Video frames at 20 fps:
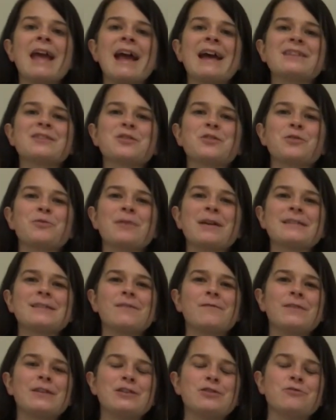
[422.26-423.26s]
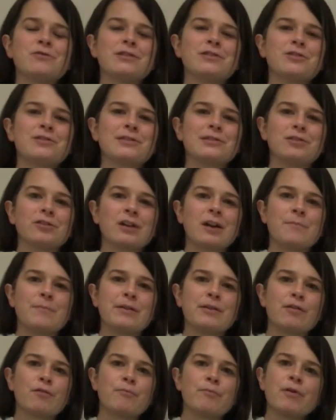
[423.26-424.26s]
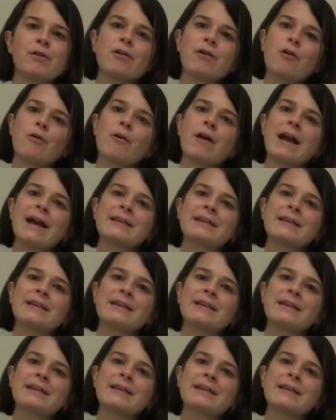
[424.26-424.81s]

and so the rest of it you can just look up in your book or